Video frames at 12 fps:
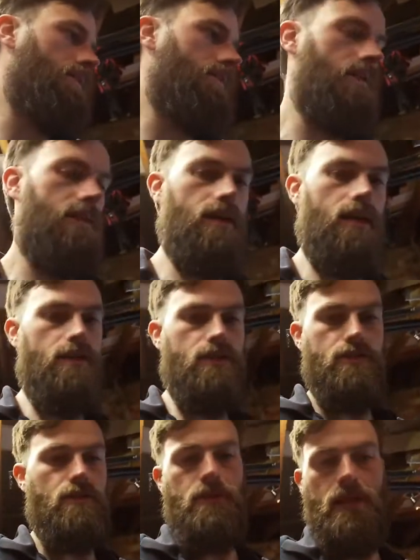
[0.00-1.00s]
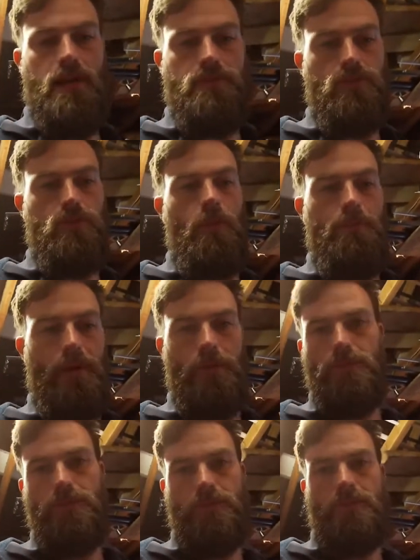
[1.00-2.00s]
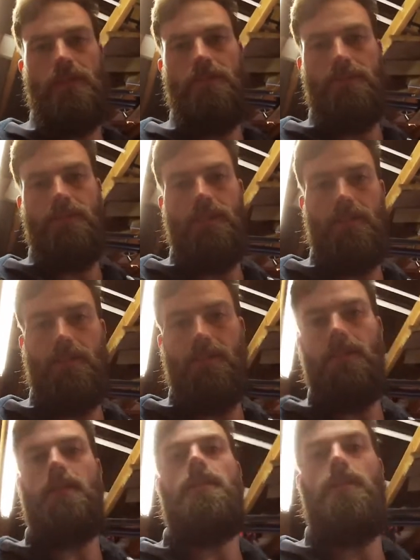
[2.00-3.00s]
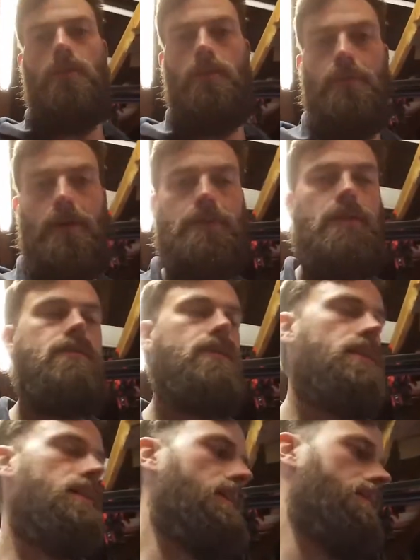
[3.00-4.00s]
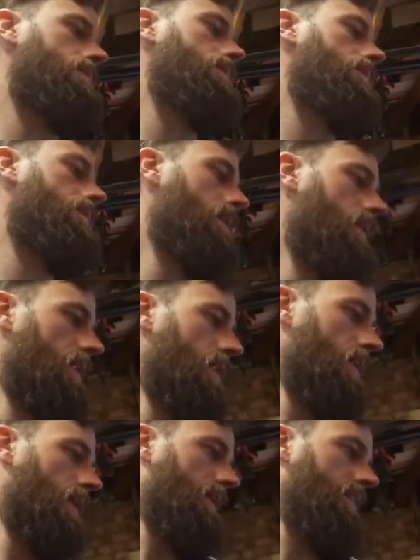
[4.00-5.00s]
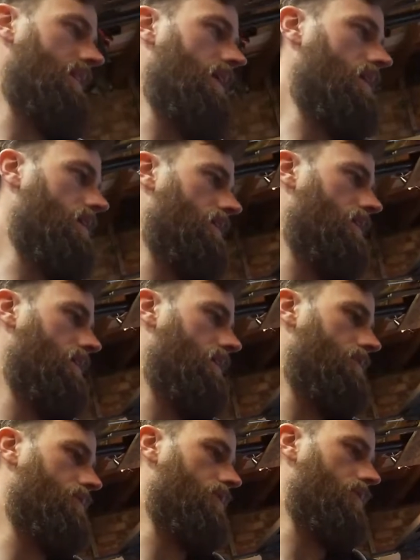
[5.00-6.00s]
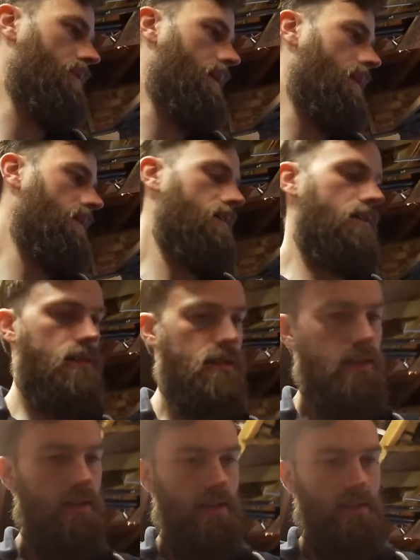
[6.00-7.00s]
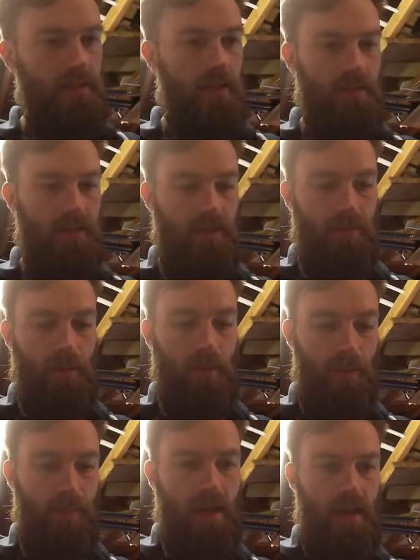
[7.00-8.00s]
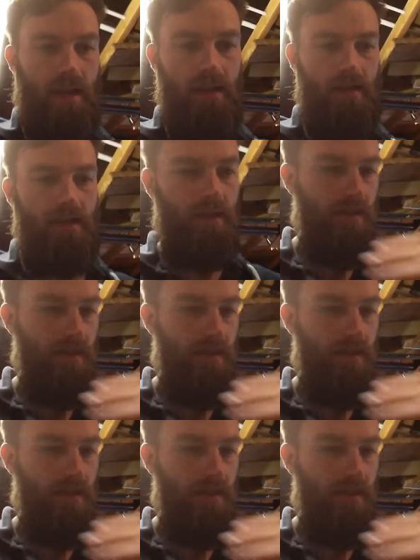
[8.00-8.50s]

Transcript: in case, because I'm going to have to swap belts and stuff. I'm going to need a longer belt and everything like that. So I think to do that, that's going to be my plan